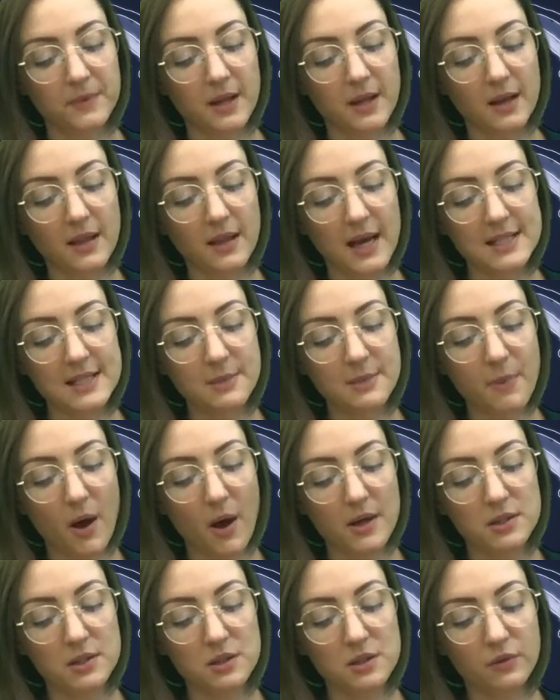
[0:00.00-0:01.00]
Eliza
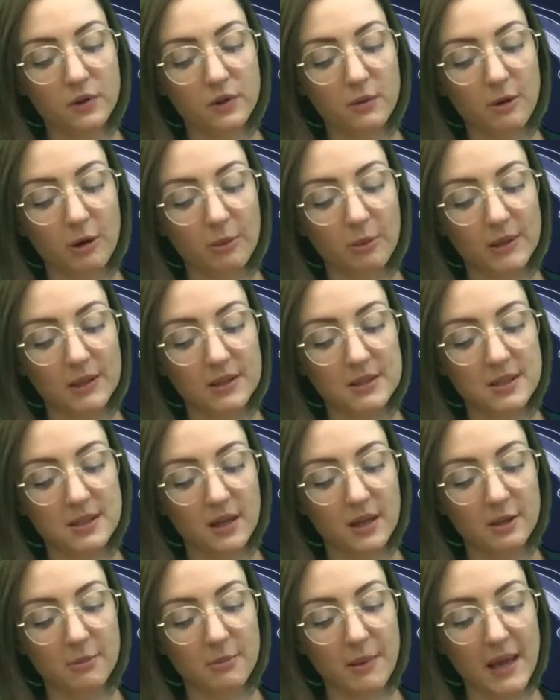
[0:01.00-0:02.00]
paused for a moment
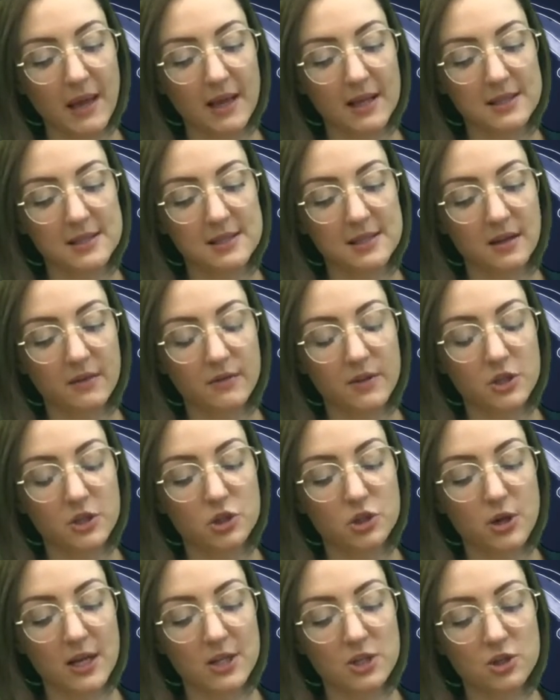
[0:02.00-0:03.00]
on the banks of the
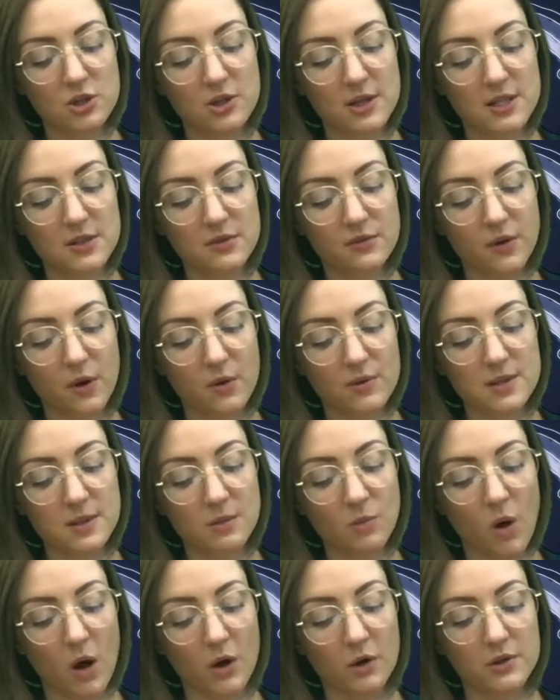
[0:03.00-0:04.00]
treacherous
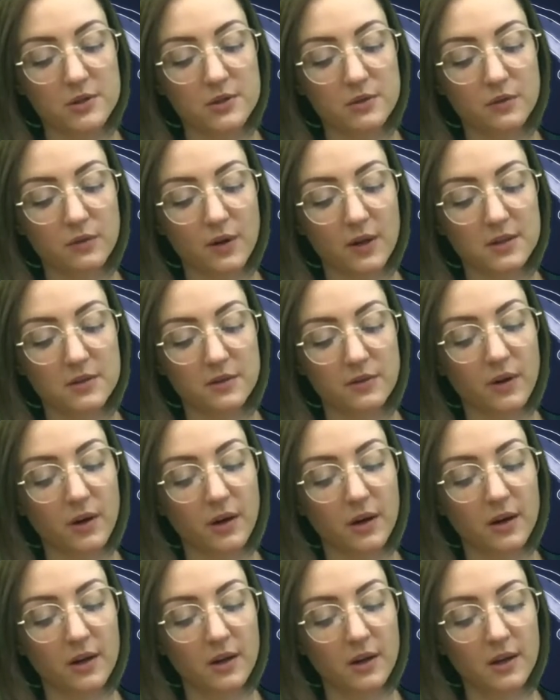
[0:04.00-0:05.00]
frozen waters in front of
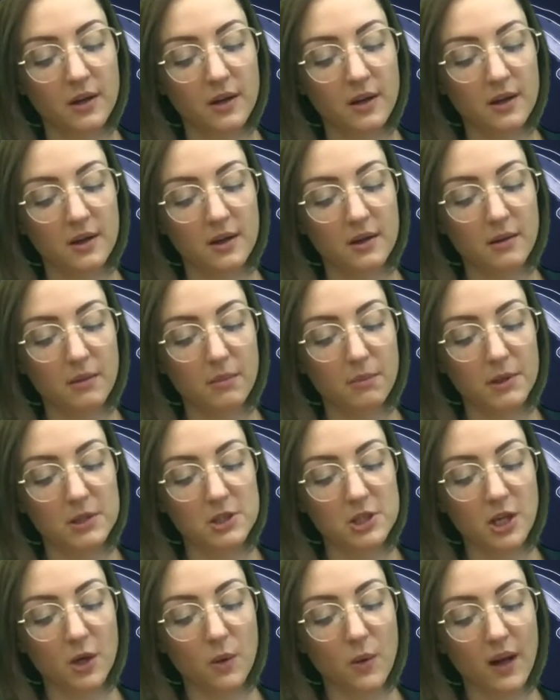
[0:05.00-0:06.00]
her, but
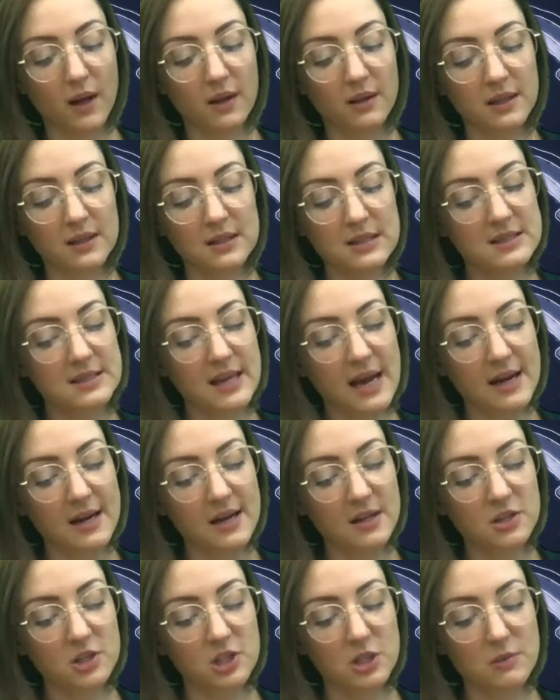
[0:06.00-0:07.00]
she quickly
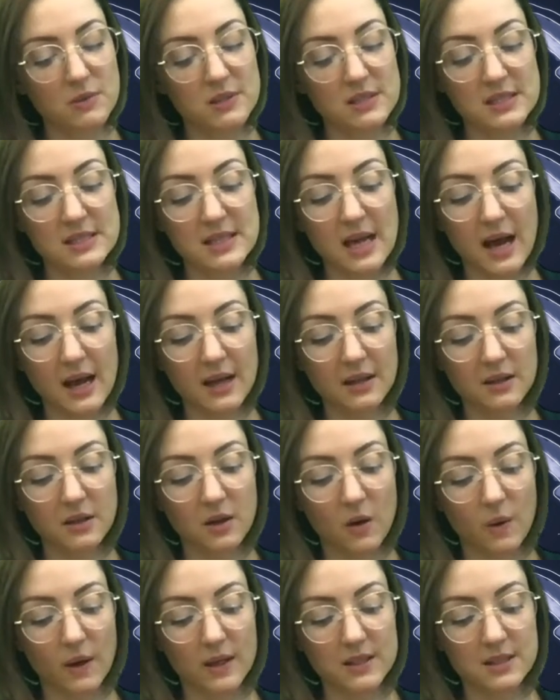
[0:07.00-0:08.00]
decided she was not
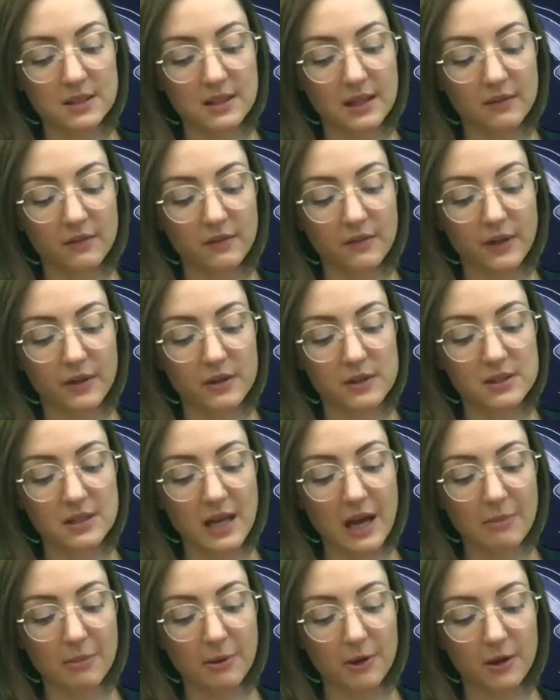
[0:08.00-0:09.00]
going to let fear
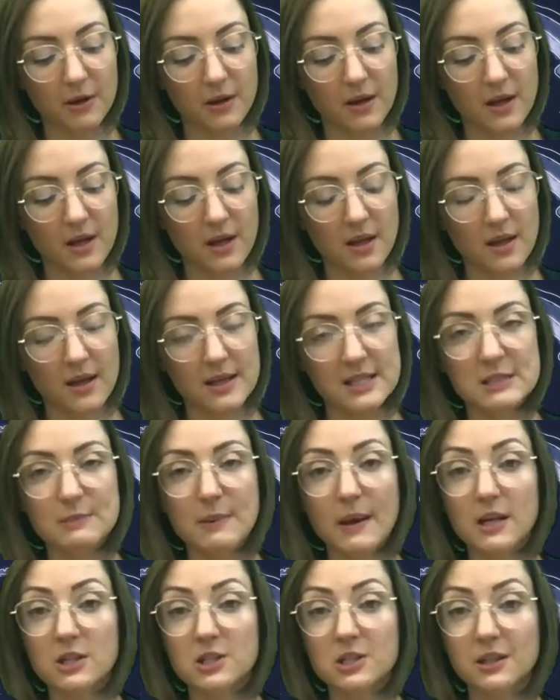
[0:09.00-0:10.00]
stop her,
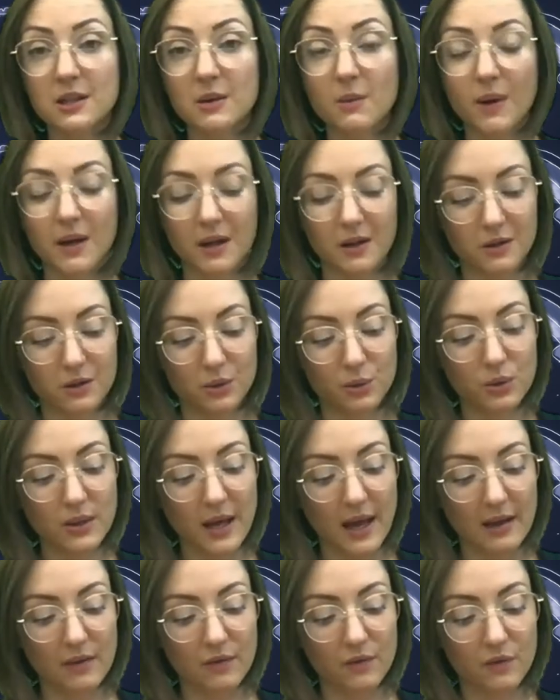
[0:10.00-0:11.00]
especially when a new
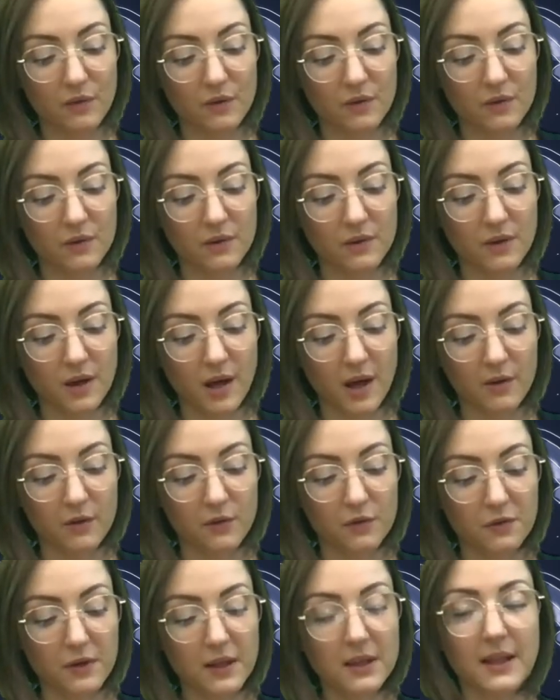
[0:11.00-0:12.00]
life, a
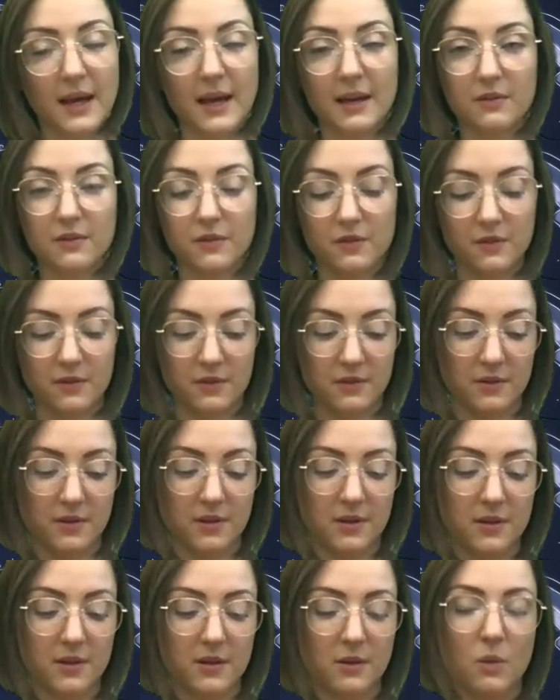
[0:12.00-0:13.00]
free life,
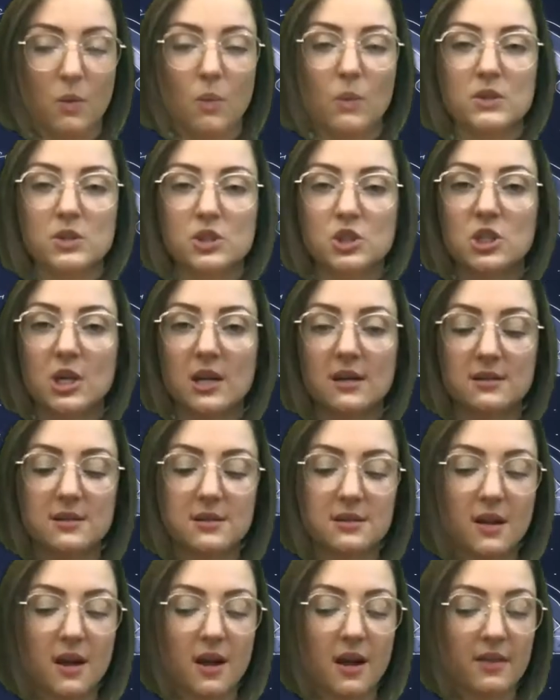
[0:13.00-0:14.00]
was
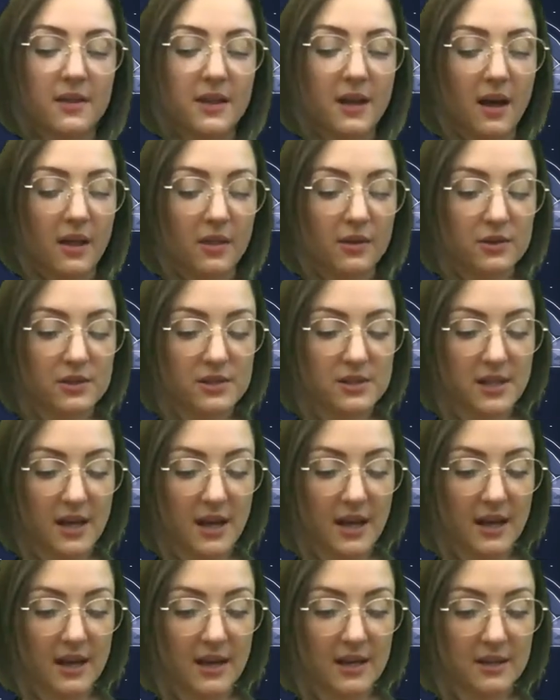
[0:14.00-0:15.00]
just on the other
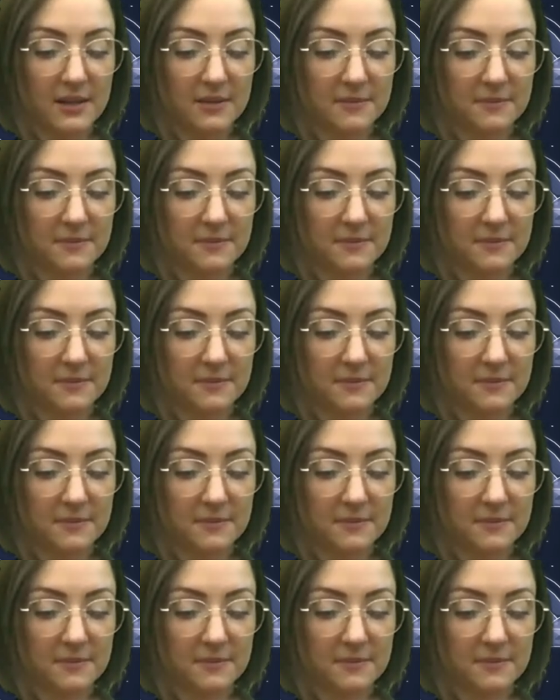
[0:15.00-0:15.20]
side.